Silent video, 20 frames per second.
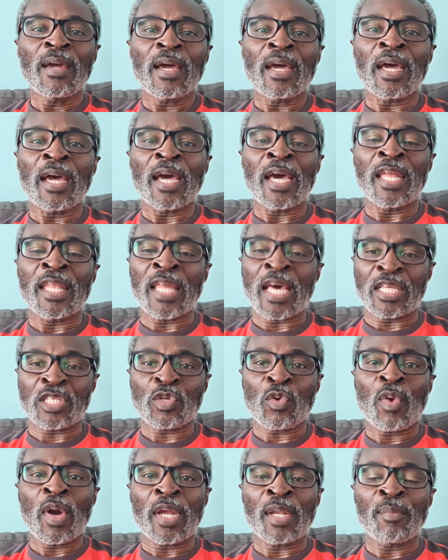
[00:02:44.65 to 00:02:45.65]
and that's
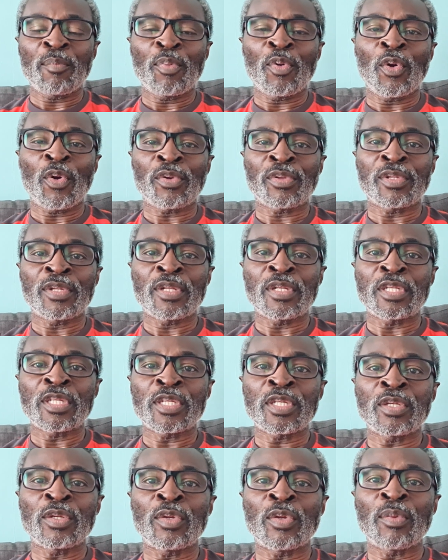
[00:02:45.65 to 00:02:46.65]
quite important
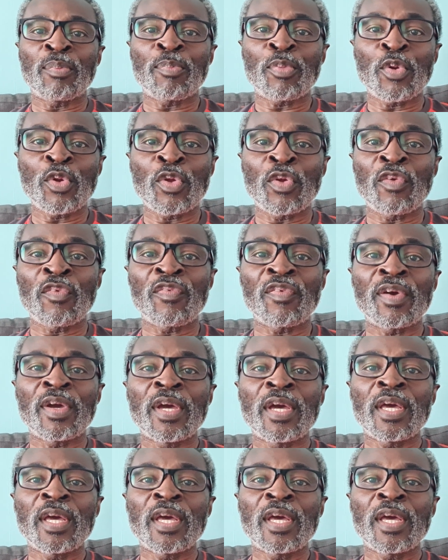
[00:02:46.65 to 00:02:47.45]
to prove.